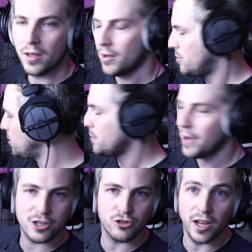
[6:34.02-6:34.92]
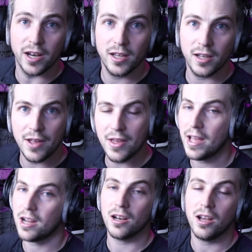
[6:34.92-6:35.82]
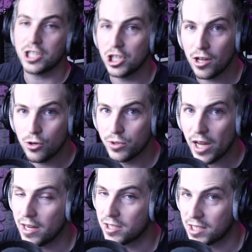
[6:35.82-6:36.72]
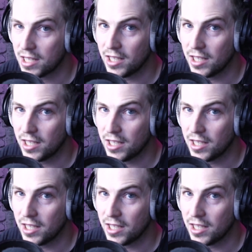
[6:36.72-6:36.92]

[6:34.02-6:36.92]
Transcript: put the battery in it, and then that could last you like all day just as it